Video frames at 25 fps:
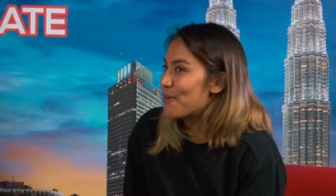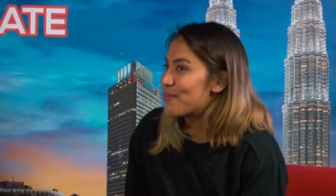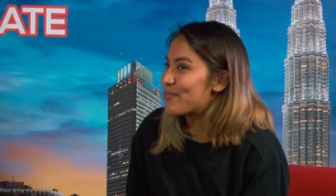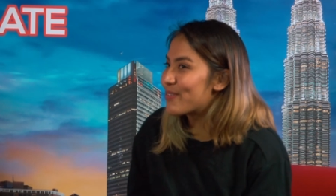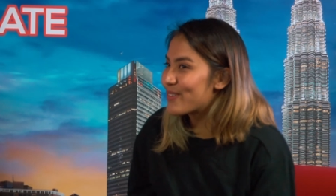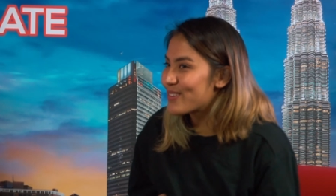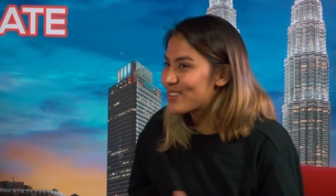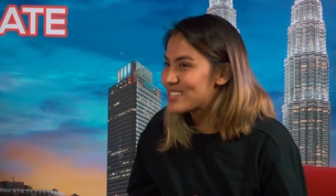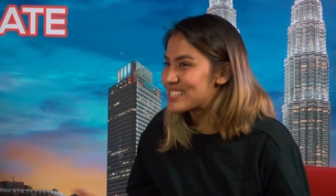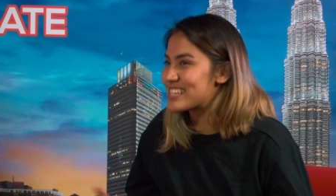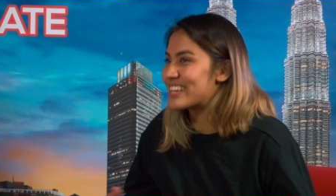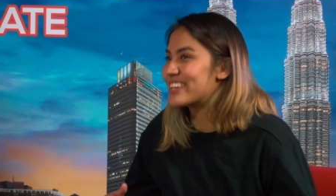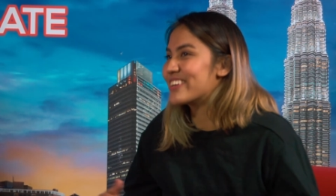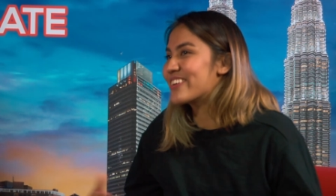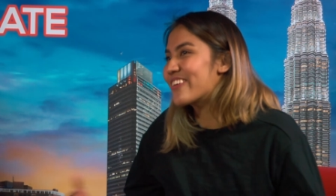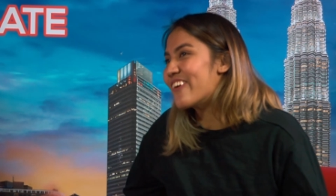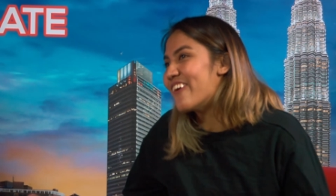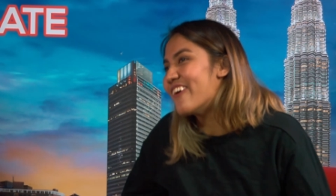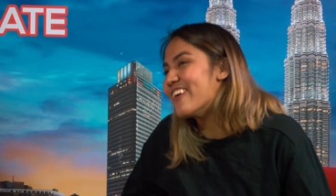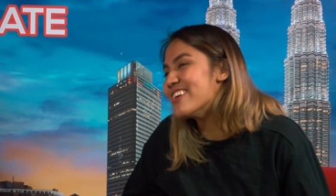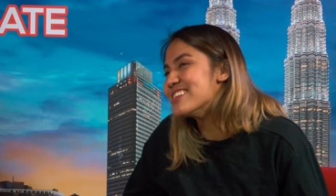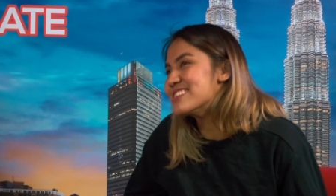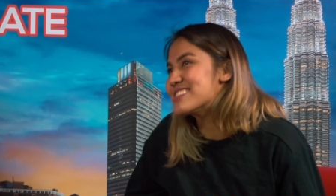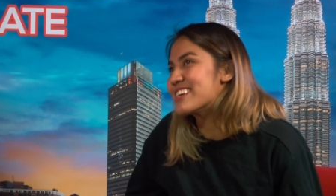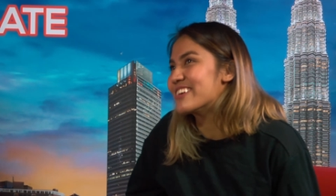Pros and
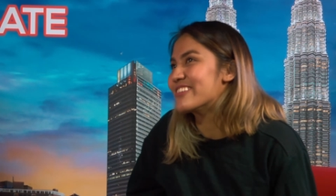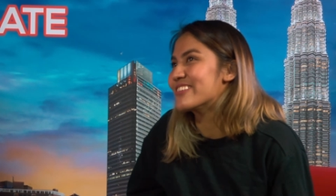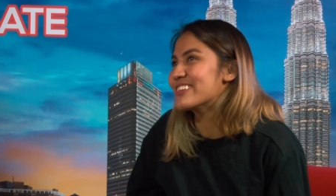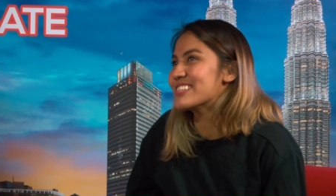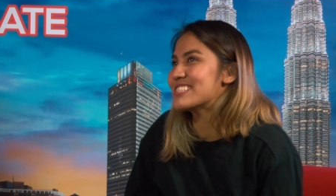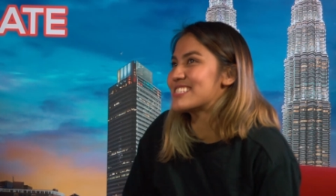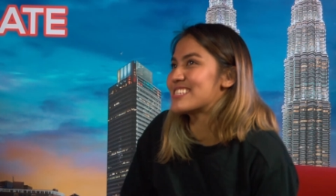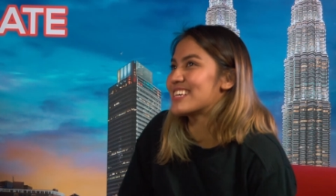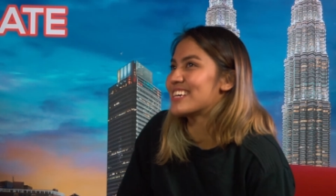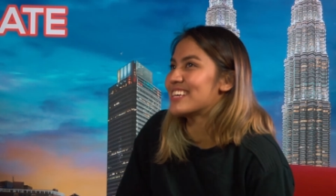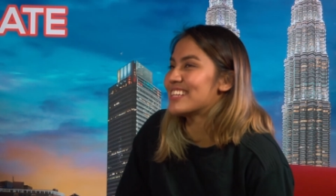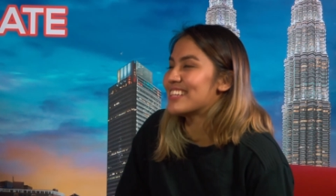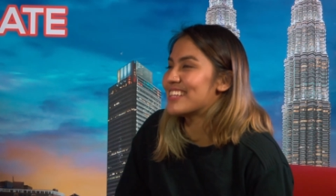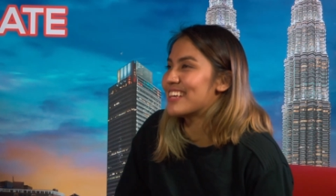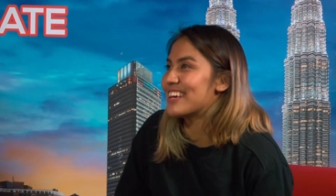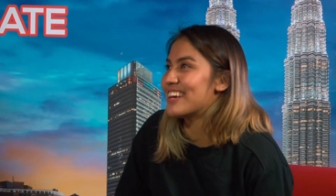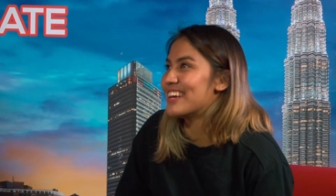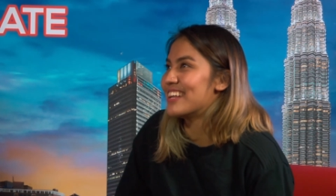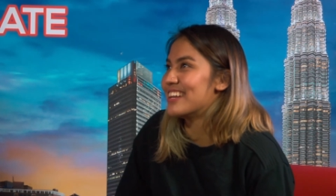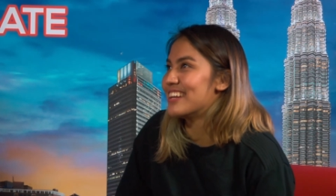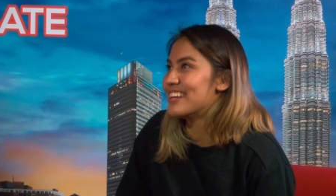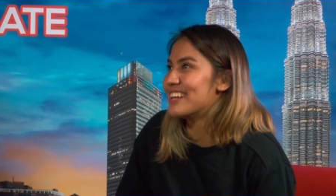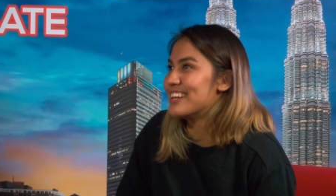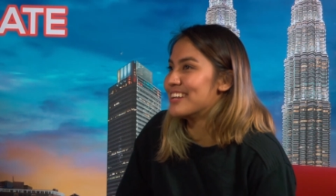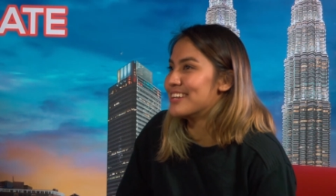cons, I would say
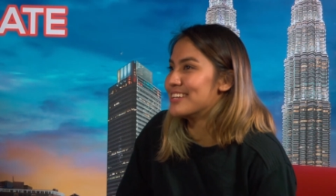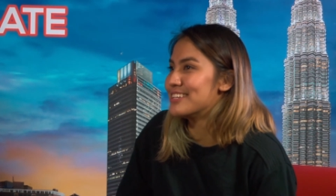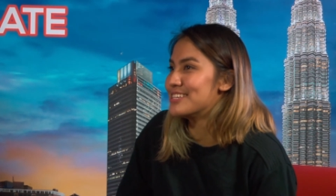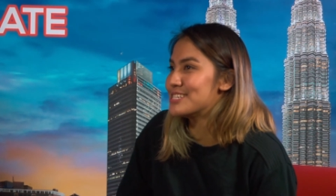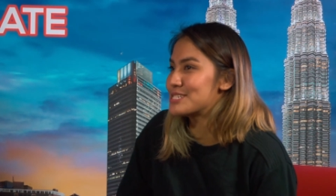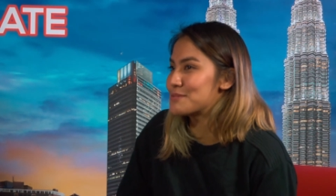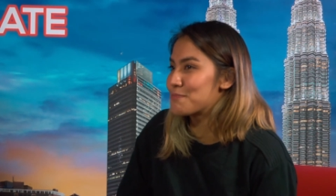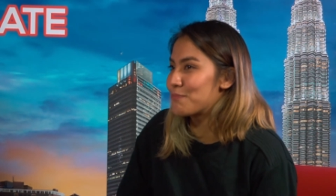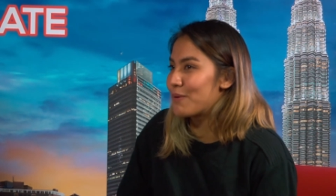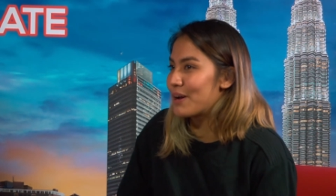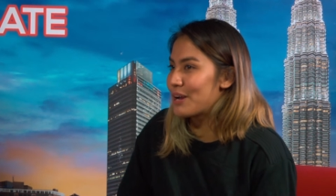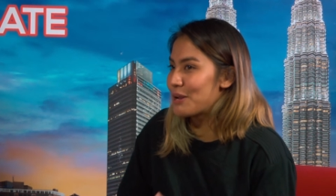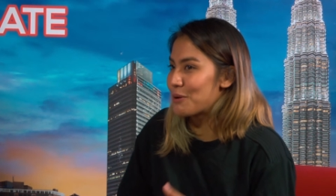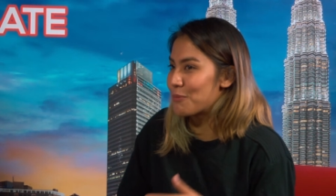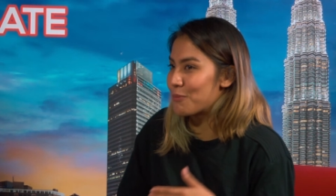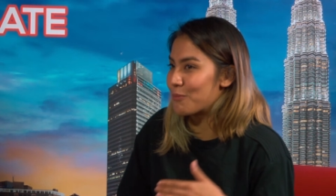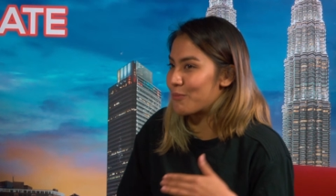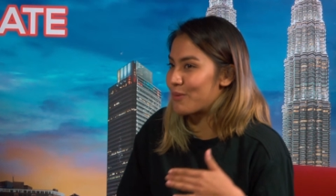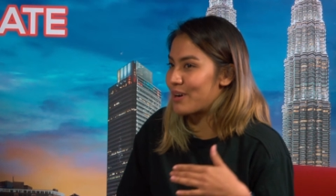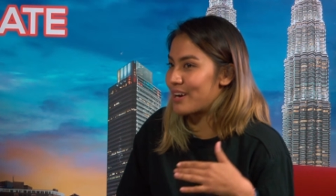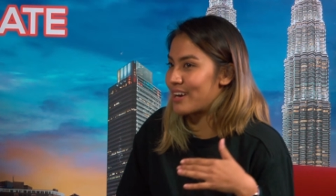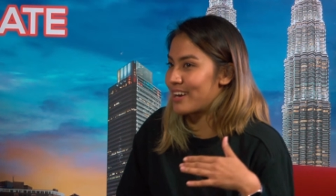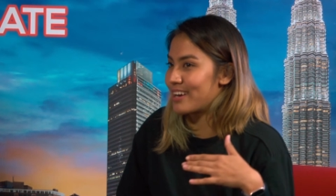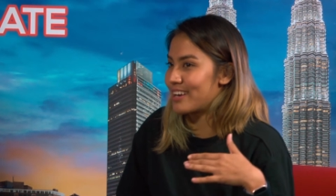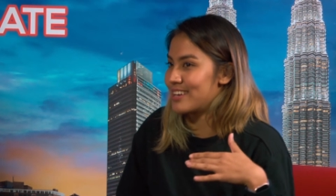that despite
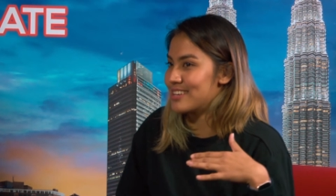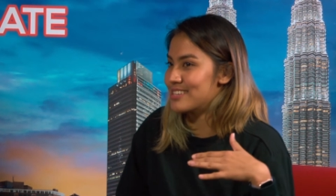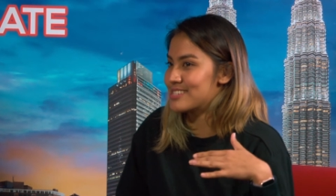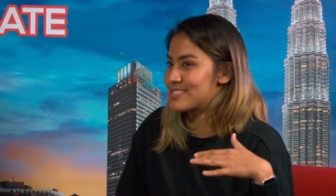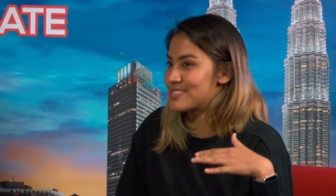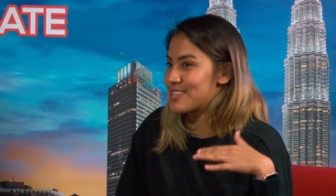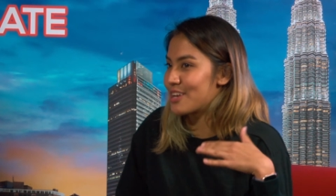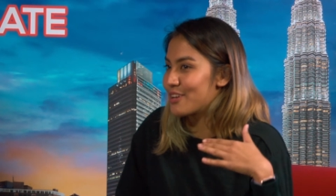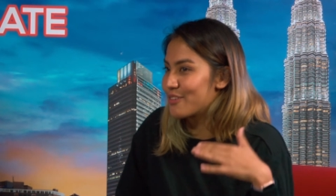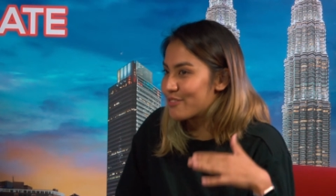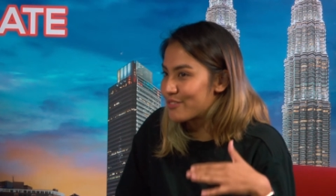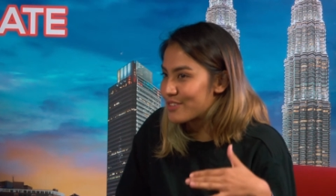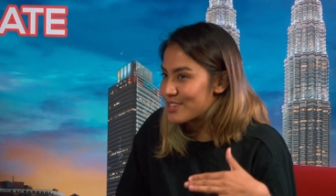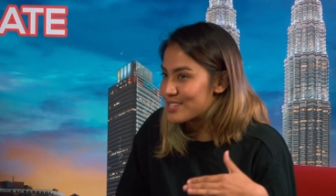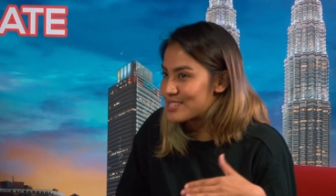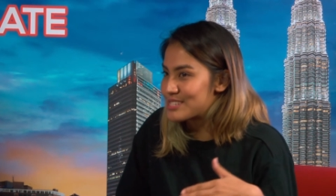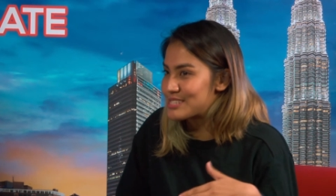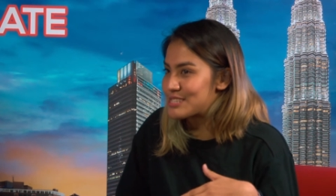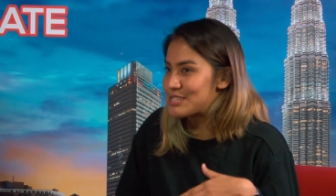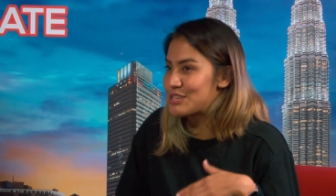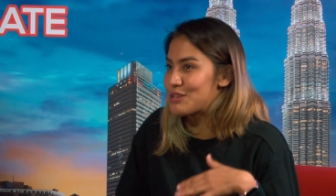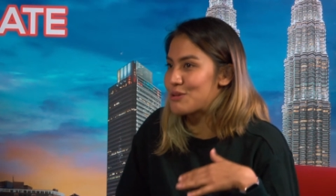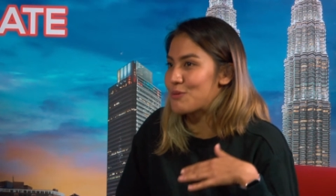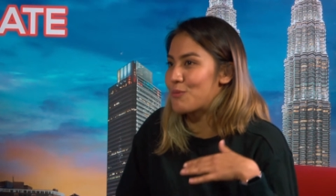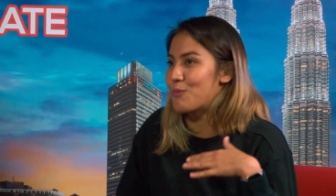my
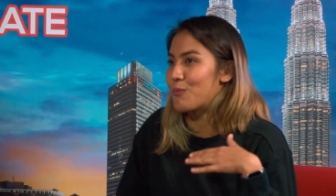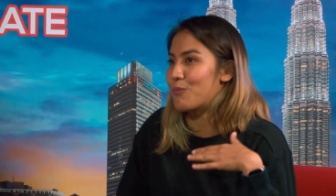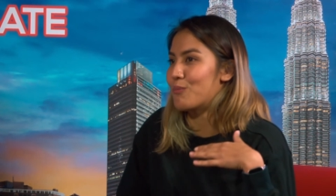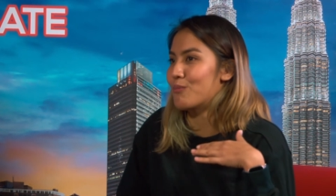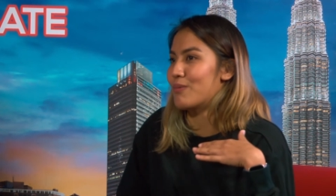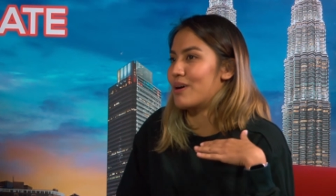self-esteem,